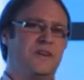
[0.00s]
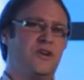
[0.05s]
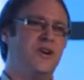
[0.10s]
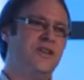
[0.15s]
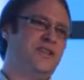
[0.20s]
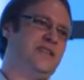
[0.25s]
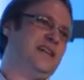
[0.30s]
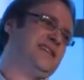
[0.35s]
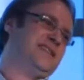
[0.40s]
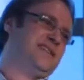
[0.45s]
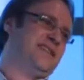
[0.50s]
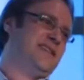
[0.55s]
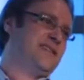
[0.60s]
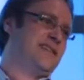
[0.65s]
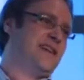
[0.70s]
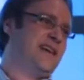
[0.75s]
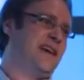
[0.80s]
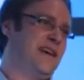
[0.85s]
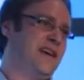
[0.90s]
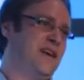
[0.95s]
Context
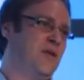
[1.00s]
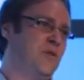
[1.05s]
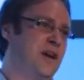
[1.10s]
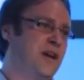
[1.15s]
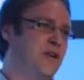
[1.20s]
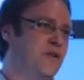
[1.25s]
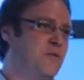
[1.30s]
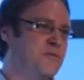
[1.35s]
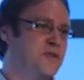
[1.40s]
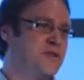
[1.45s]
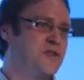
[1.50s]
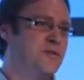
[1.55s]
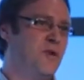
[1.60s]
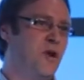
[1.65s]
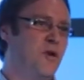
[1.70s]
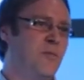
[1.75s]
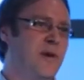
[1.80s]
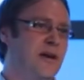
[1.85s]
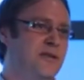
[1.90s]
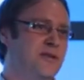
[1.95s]
is king when it comes to
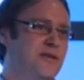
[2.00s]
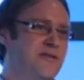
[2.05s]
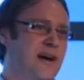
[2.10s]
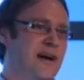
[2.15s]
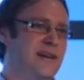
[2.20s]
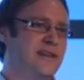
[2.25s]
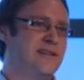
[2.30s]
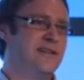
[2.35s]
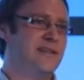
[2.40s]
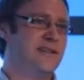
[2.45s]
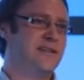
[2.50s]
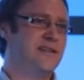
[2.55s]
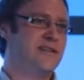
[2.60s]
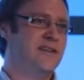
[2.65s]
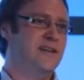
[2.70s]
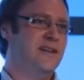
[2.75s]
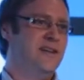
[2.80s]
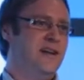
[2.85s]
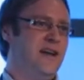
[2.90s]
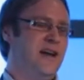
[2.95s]
mobile devices.
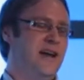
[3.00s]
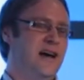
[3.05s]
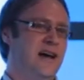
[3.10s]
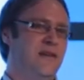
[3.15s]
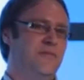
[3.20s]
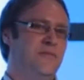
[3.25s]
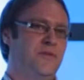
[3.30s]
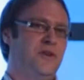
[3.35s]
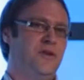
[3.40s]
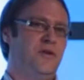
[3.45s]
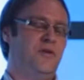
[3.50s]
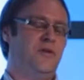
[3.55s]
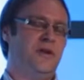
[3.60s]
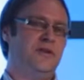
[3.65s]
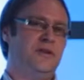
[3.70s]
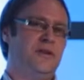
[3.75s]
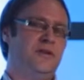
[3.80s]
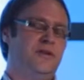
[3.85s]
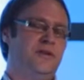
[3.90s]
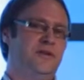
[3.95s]
You know,
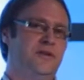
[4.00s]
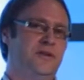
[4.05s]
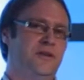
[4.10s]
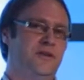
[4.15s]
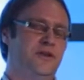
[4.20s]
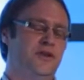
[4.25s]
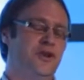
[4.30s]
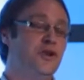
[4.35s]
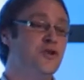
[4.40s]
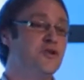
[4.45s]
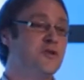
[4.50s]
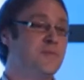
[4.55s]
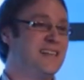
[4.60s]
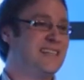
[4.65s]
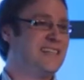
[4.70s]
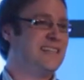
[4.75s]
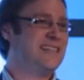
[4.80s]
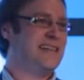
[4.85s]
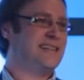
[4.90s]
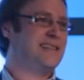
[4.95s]
the
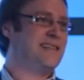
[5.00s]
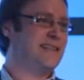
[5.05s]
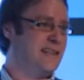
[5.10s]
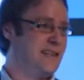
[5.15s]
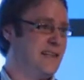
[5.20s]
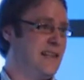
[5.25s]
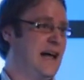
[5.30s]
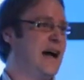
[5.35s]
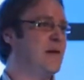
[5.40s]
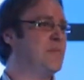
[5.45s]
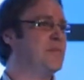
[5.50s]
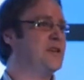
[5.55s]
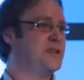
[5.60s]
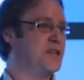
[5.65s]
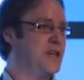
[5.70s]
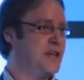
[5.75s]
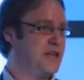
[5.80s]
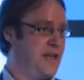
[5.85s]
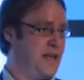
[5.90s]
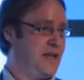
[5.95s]
usability testing in the lab
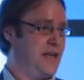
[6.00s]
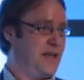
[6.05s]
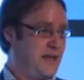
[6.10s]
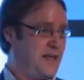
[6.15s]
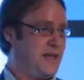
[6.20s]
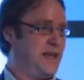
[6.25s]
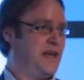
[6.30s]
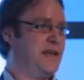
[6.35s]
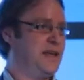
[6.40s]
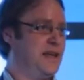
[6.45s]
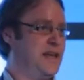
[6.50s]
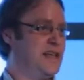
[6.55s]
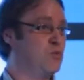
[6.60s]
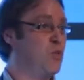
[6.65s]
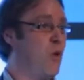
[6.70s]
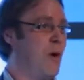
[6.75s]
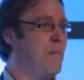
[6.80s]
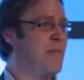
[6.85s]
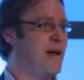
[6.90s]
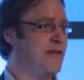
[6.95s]
is
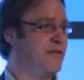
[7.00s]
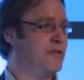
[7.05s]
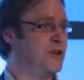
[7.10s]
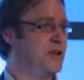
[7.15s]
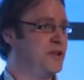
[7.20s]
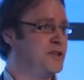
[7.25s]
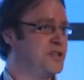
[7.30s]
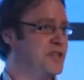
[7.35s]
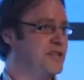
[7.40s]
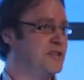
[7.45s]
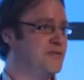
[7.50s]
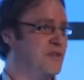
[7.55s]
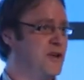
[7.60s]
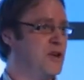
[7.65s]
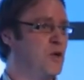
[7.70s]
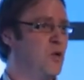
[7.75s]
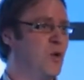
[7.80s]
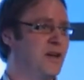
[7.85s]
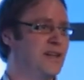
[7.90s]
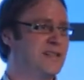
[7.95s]
one methodology. It's very
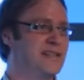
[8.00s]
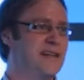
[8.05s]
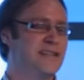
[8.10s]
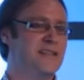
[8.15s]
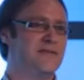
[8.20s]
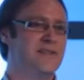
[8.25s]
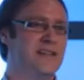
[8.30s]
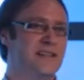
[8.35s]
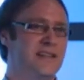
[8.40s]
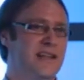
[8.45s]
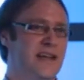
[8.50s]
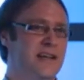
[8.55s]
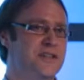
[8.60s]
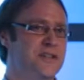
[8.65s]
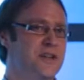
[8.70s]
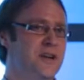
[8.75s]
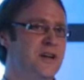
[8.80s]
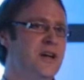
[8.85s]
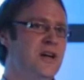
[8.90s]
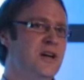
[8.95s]
qualitative in its
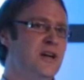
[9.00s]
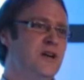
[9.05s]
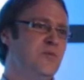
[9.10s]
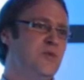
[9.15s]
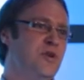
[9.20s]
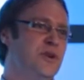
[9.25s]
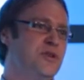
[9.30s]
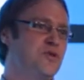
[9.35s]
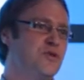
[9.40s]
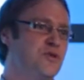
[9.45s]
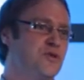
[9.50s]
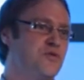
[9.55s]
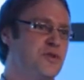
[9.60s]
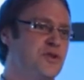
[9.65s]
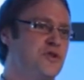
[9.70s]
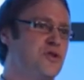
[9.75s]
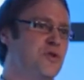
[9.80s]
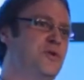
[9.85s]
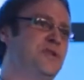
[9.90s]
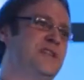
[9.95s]
nature, but it does
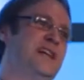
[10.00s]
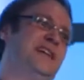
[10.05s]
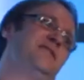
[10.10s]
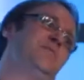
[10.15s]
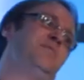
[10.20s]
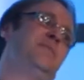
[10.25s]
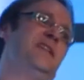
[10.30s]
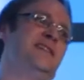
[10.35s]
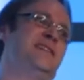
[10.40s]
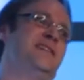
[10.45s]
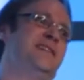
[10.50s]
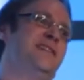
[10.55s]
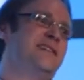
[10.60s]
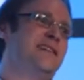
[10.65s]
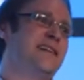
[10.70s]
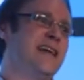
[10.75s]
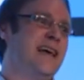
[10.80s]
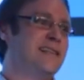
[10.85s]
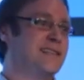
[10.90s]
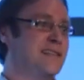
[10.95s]
reduce that ability
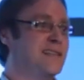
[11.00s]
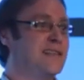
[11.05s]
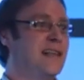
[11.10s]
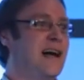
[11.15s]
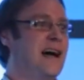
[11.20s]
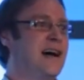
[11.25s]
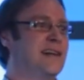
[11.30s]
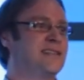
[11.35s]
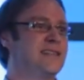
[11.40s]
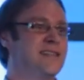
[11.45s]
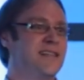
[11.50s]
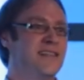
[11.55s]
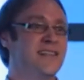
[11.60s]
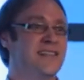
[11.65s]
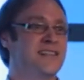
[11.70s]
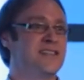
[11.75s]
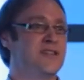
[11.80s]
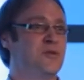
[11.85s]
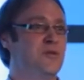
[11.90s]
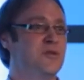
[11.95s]
to get large
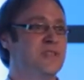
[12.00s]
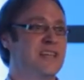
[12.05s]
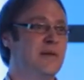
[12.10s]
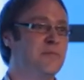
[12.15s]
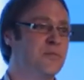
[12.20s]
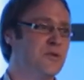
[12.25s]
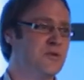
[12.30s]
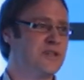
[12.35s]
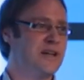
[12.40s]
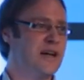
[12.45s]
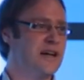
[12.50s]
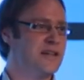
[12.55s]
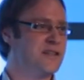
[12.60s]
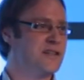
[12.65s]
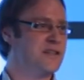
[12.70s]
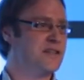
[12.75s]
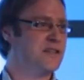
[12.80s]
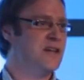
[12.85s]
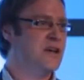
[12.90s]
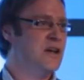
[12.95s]
statistical sample
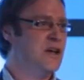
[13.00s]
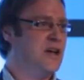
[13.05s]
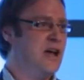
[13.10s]
sizes